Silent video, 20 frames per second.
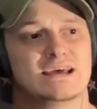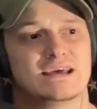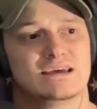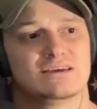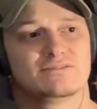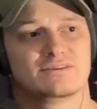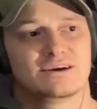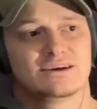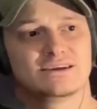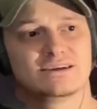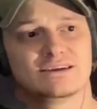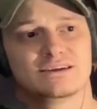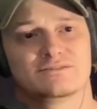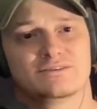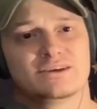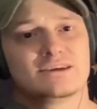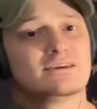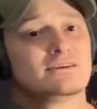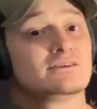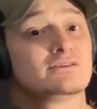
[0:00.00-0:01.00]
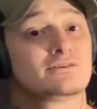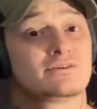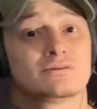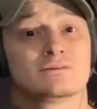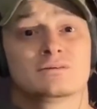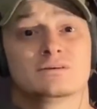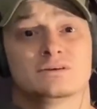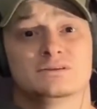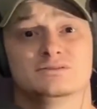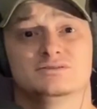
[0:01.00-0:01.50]
If I if I can
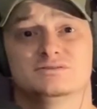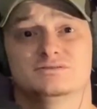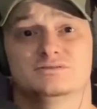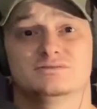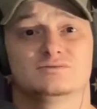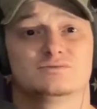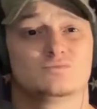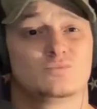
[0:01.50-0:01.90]
encourage